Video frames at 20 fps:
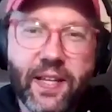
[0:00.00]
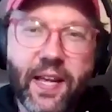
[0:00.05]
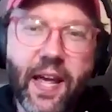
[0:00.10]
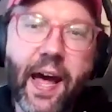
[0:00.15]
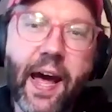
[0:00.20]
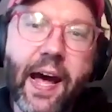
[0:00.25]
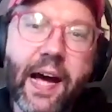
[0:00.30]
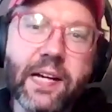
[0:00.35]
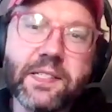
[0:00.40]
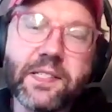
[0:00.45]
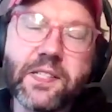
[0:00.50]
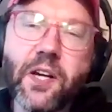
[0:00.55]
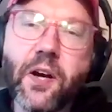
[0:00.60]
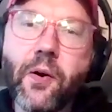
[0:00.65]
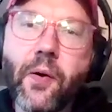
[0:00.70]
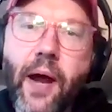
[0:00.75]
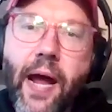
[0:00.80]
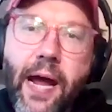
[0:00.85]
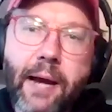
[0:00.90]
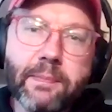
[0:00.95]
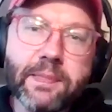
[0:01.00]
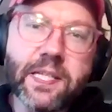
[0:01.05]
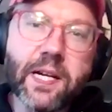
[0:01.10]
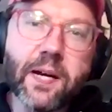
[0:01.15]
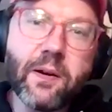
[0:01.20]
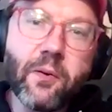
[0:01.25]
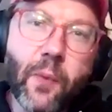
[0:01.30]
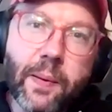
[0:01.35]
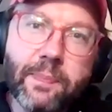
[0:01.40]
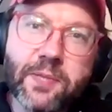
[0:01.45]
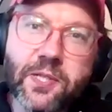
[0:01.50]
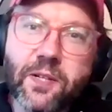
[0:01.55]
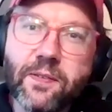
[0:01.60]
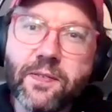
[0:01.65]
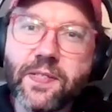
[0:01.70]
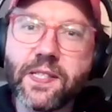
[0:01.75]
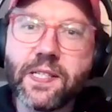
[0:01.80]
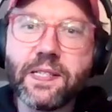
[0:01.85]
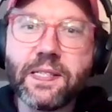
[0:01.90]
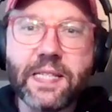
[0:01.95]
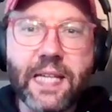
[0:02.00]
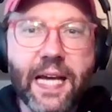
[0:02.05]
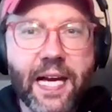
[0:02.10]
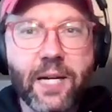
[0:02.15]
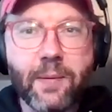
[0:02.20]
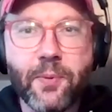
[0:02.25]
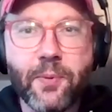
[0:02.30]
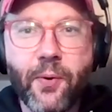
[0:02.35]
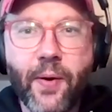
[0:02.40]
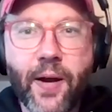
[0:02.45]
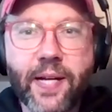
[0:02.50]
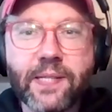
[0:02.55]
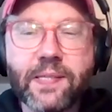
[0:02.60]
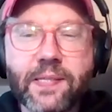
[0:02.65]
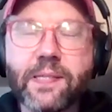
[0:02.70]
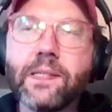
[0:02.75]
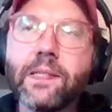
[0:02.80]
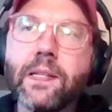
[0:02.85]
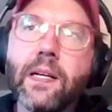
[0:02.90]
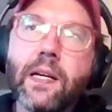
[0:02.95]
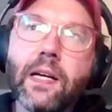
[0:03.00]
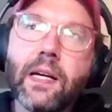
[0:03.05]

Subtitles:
Yeah. So Amazon Web Services, AWS.